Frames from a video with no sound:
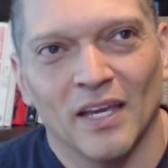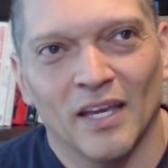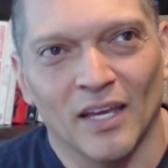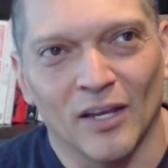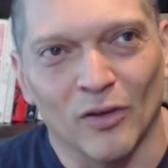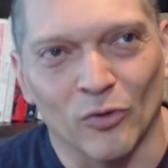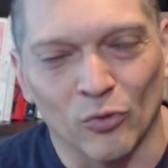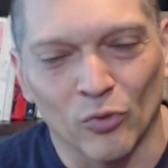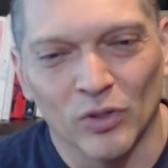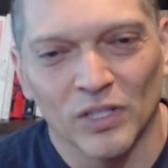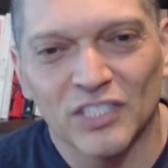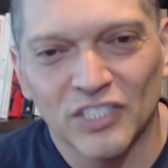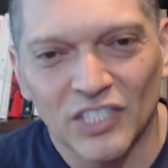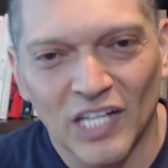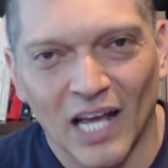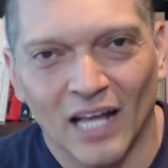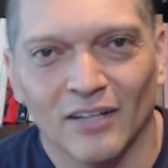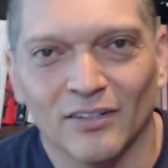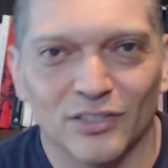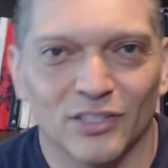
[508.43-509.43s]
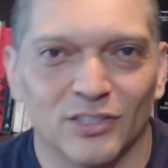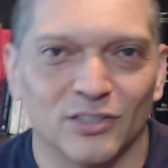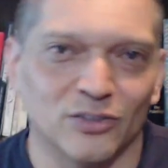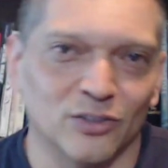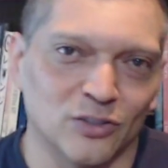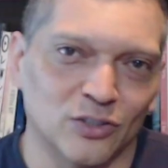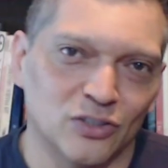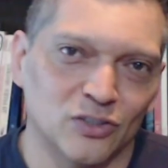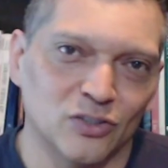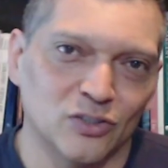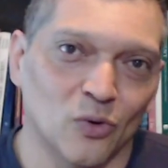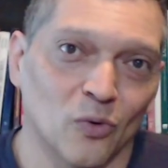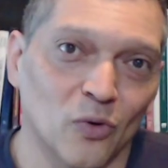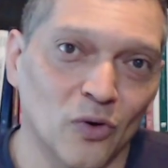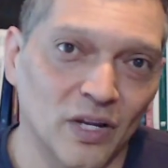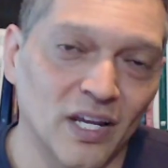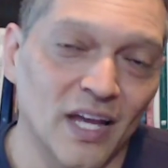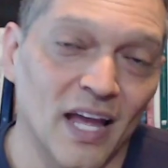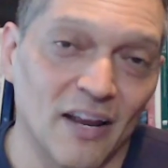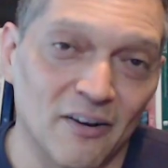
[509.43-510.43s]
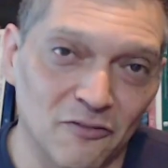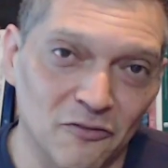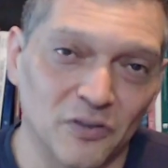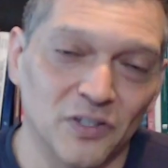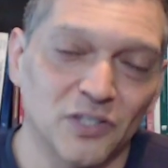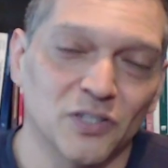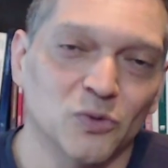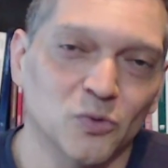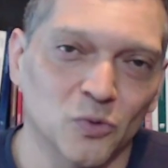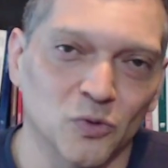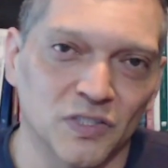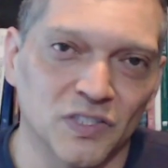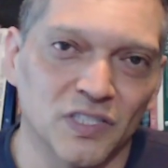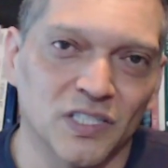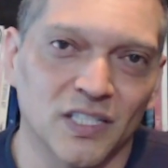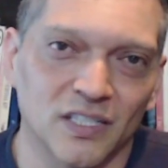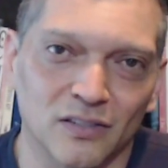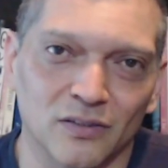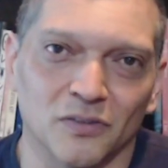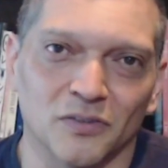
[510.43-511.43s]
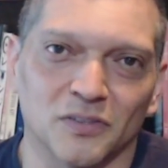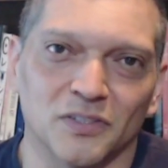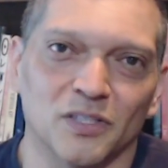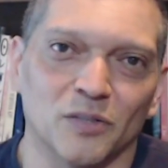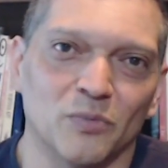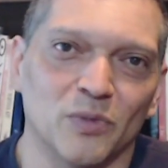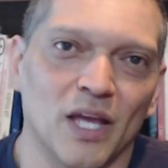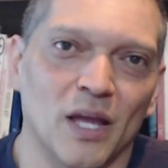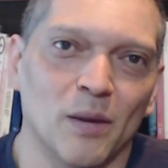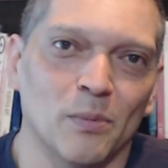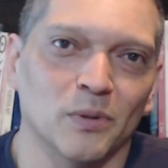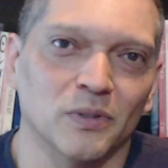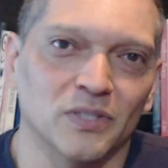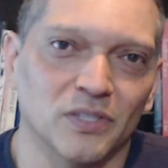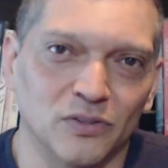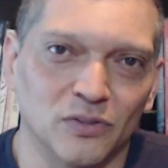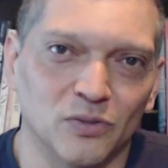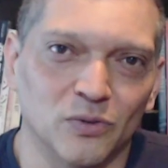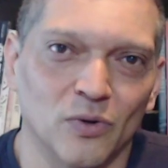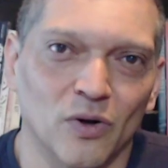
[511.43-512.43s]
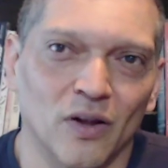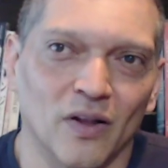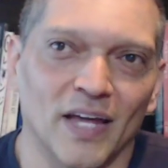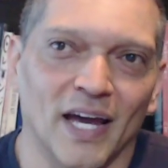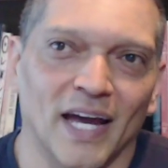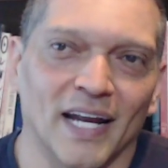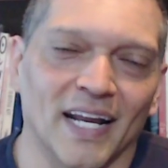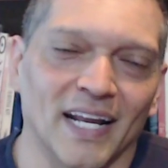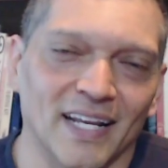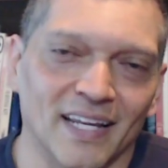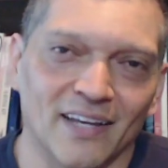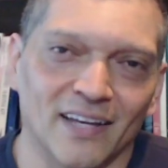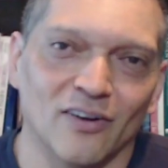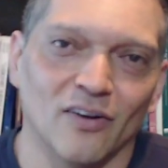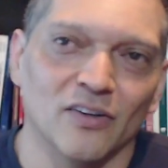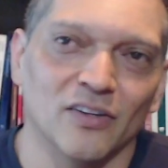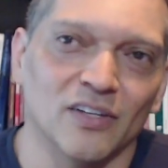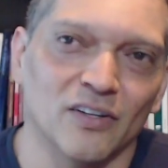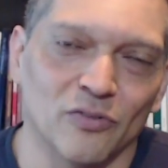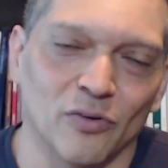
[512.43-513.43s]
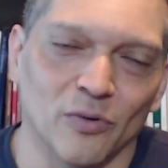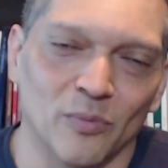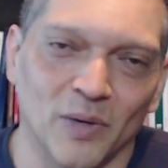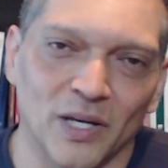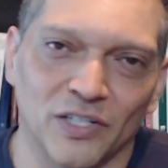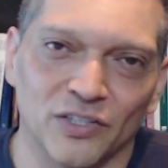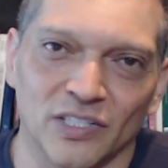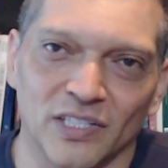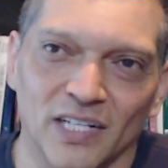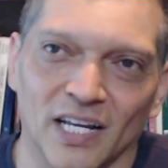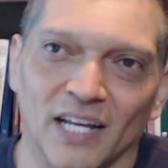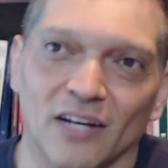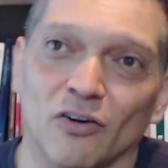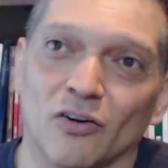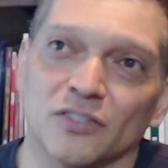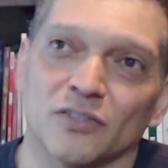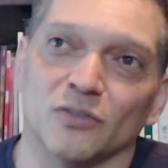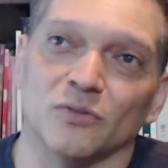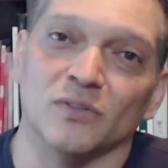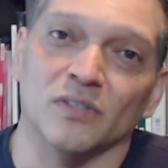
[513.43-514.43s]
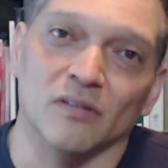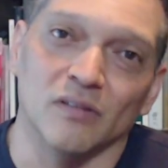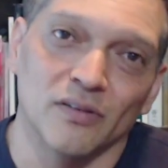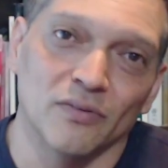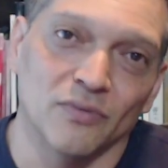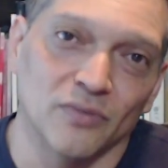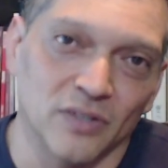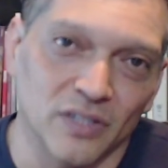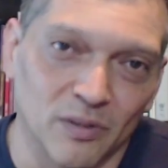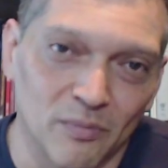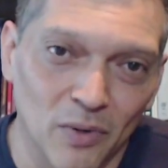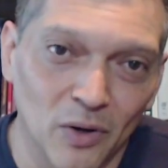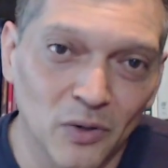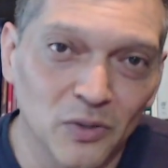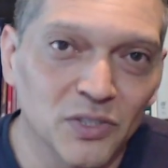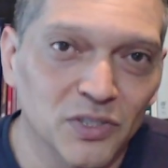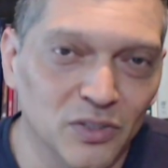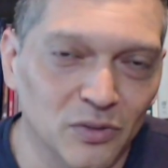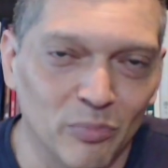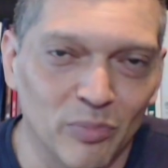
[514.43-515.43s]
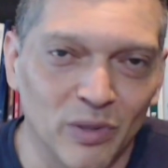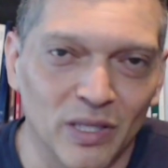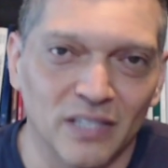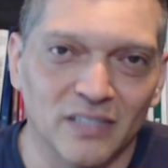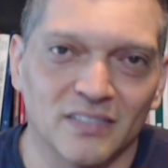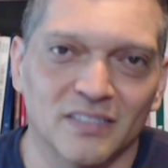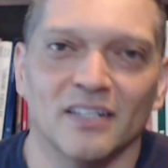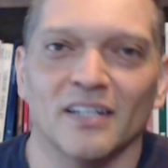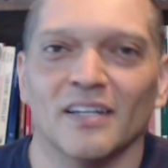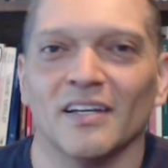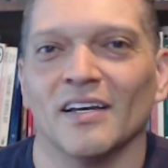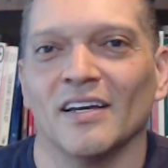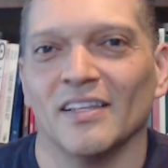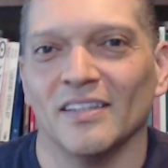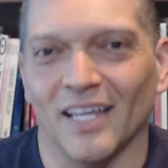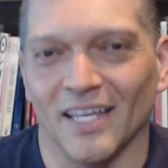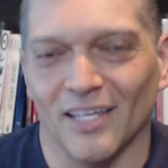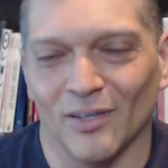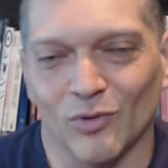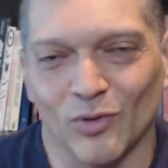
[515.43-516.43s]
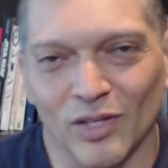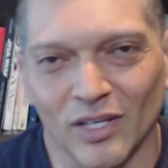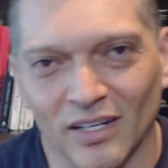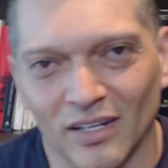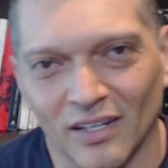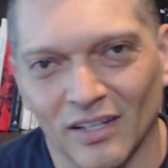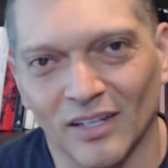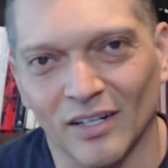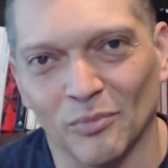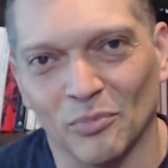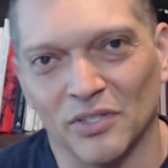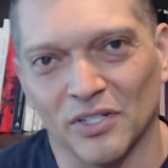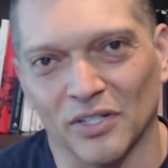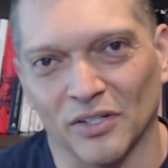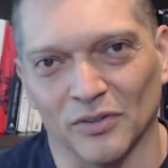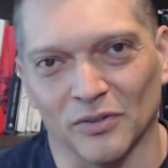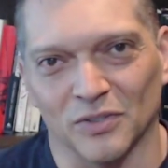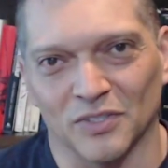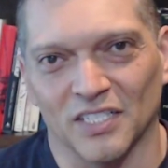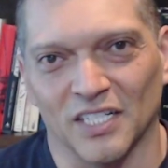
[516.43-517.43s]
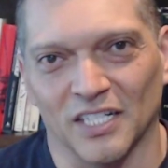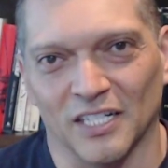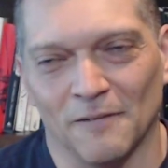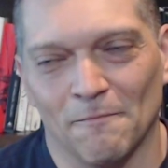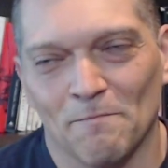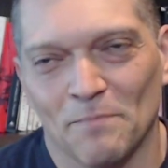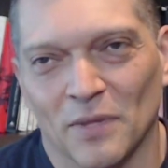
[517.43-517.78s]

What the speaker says: it really challenges your story and visual skills to be able to do all that and get all the information and also deliver the emotional beats that you need in a particular scene.